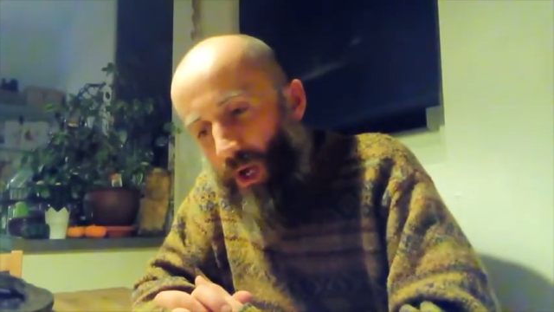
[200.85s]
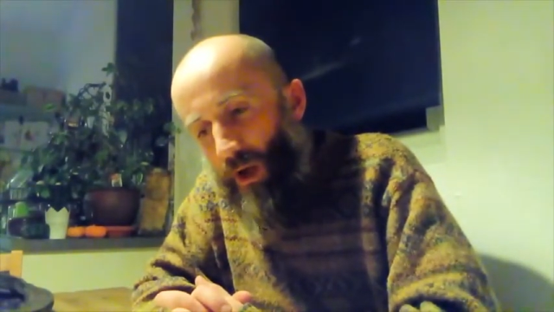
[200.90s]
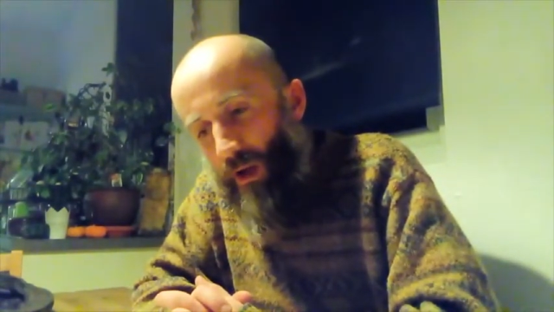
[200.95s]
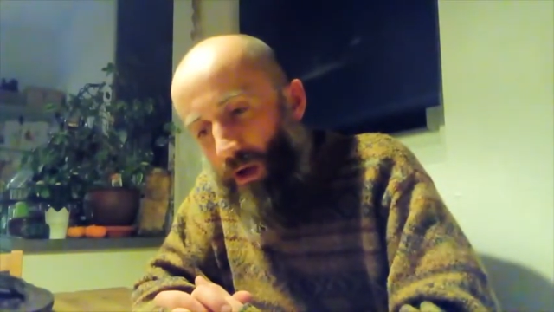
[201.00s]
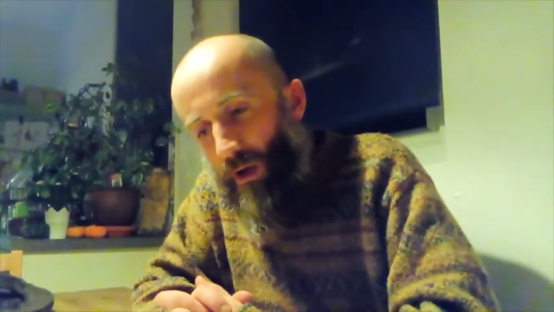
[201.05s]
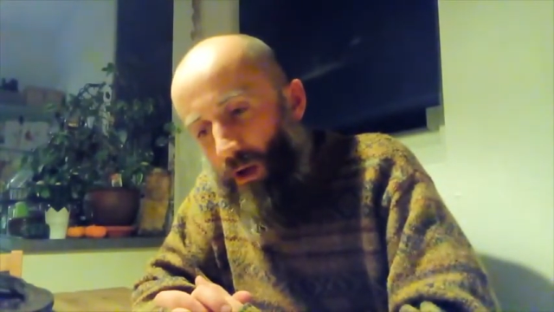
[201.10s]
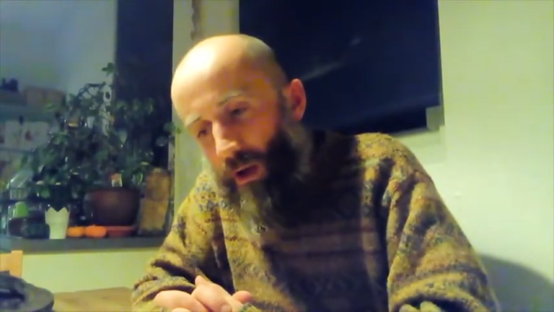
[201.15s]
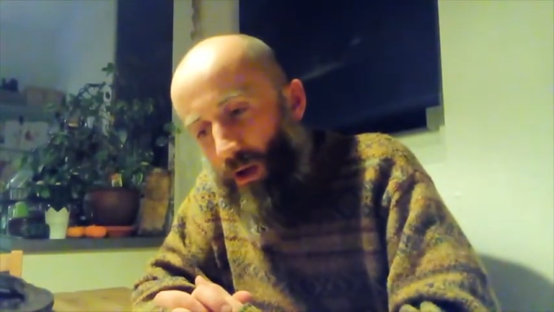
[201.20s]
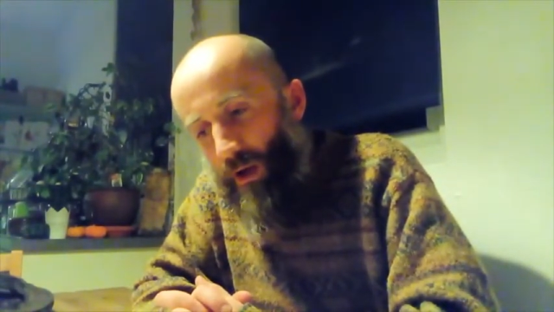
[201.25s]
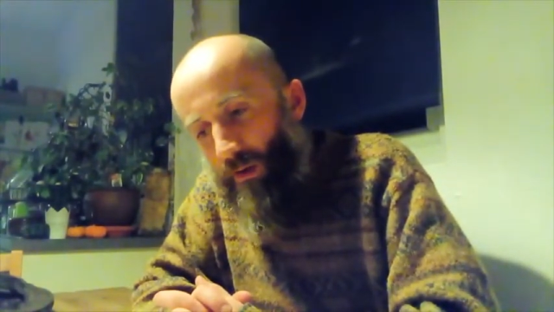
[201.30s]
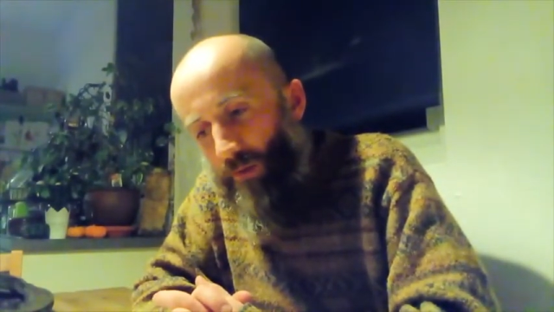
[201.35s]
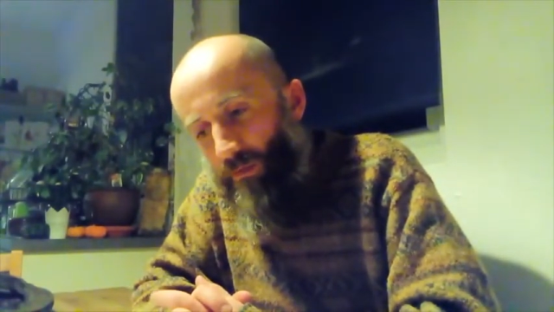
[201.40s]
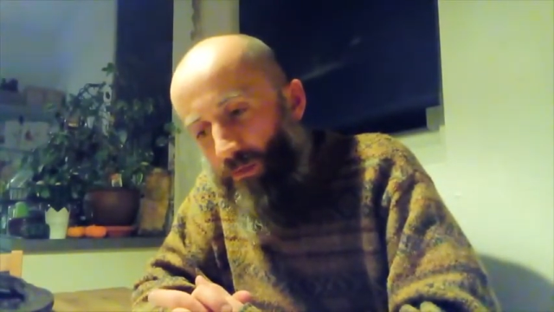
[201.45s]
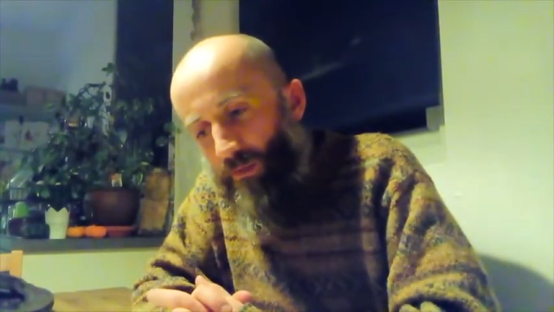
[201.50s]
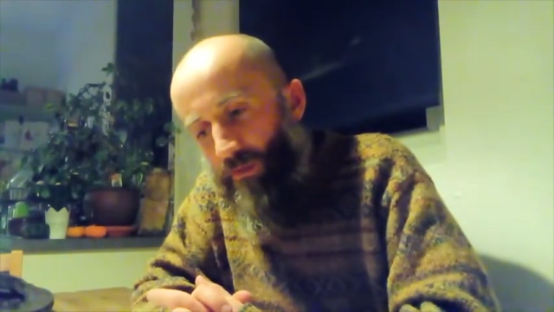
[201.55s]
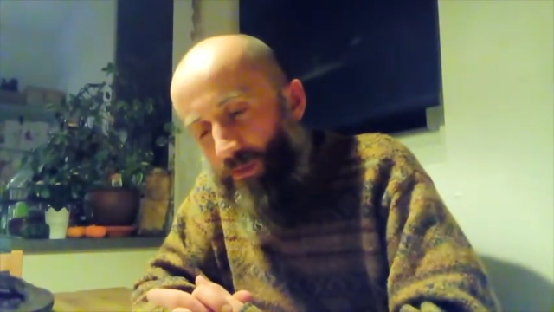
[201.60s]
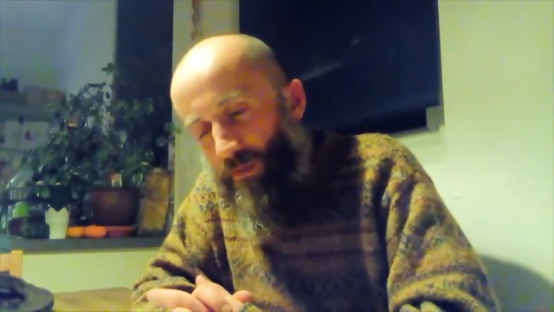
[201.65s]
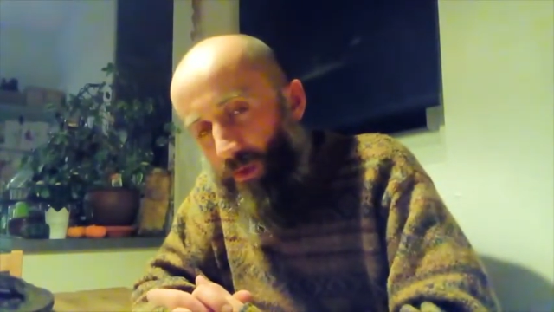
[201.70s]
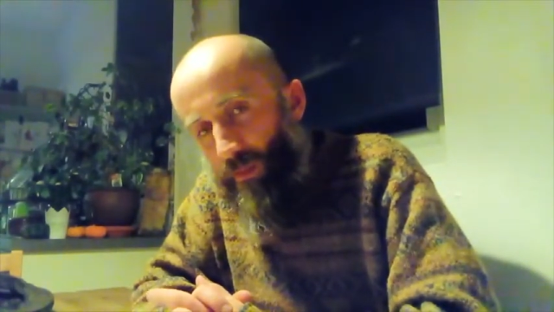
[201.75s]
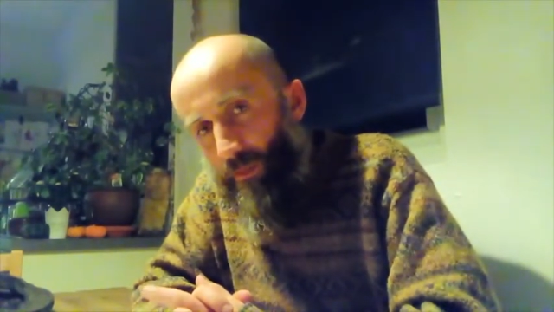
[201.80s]
unloved
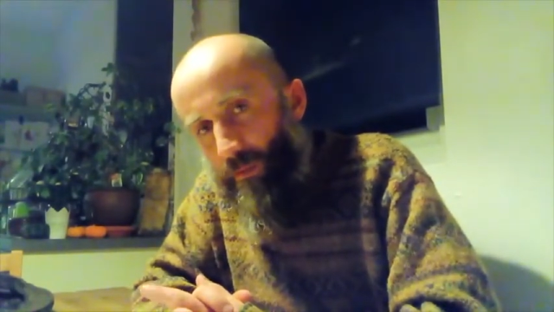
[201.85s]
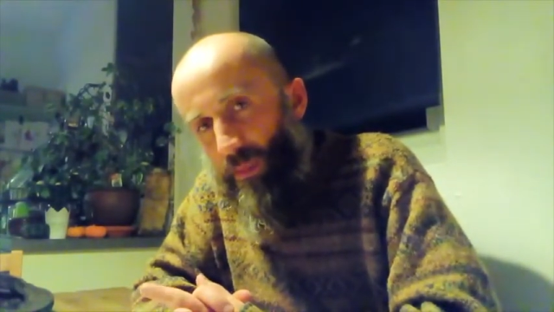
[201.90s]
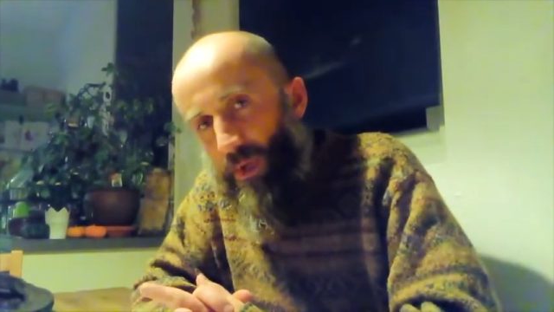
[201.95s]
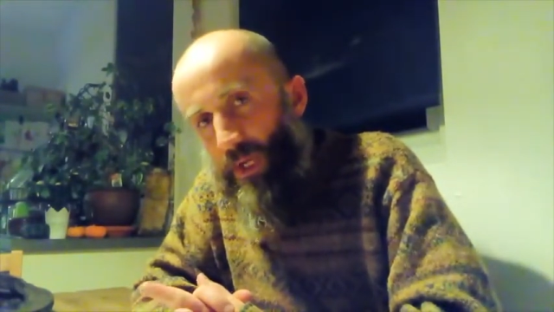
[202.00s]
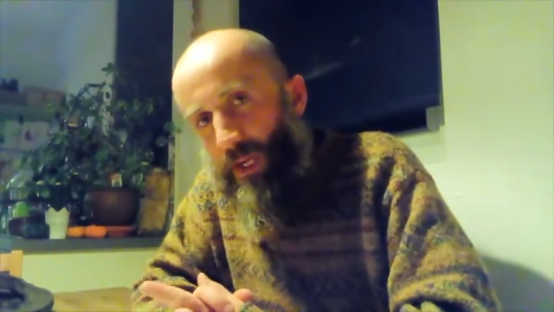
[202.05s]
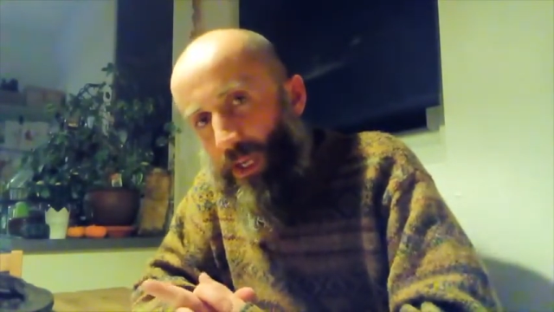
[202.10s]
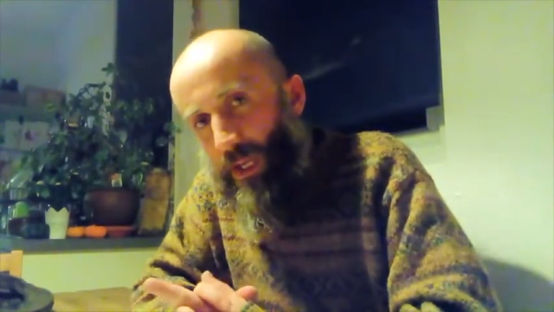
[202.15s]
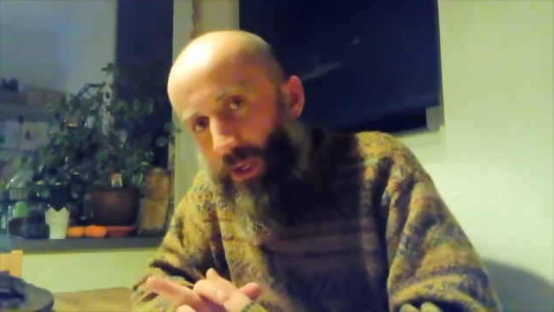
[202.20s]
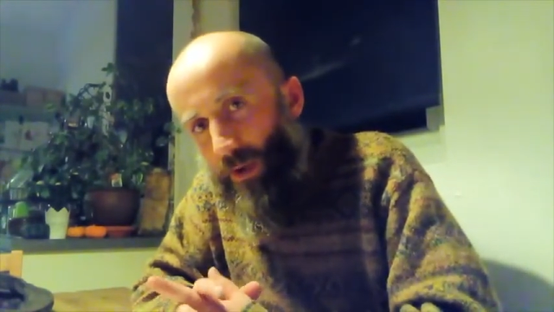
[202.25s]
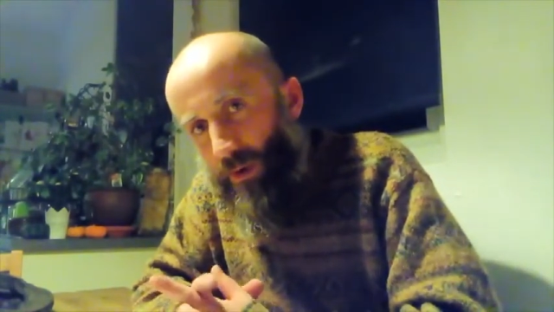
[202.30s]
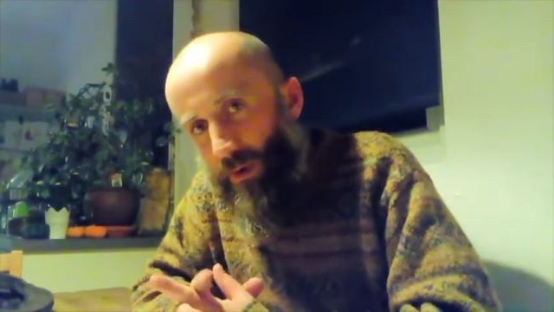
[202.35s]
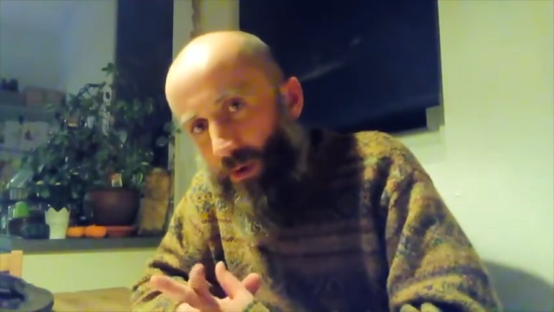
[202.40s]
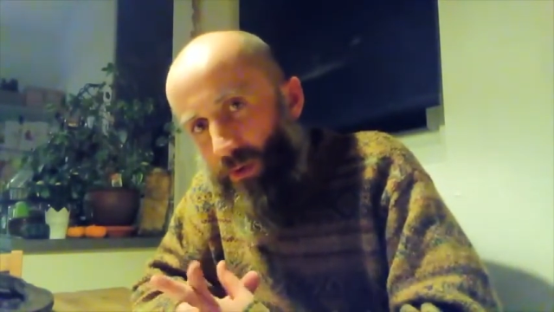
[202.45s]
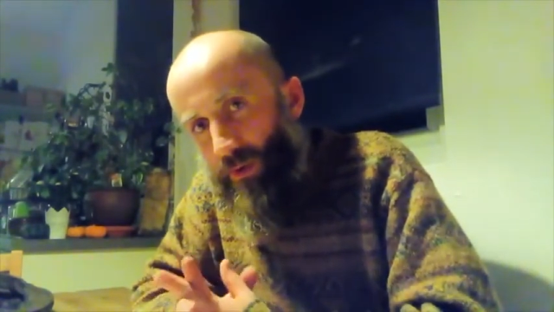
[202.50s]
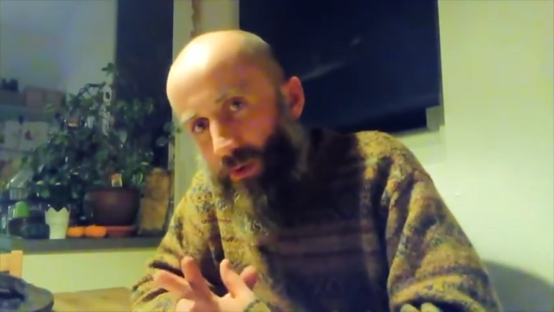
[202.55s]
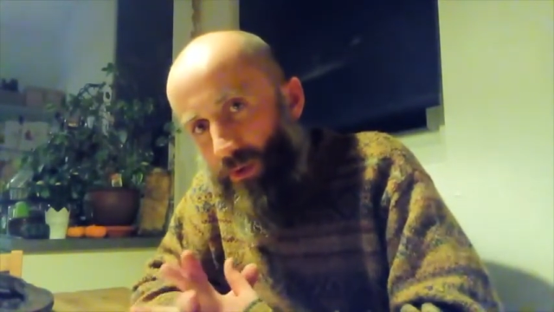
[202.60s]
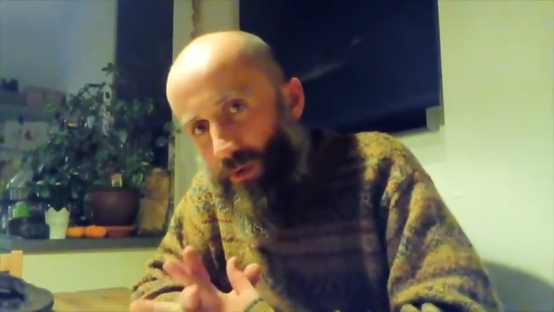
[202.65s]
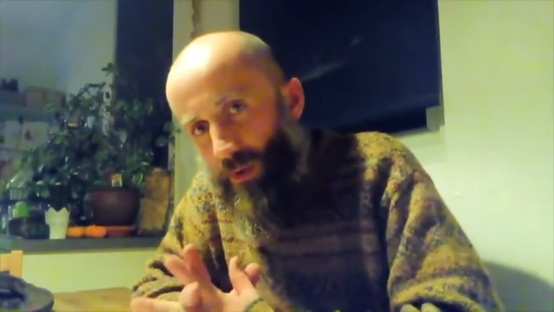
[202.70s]
for many years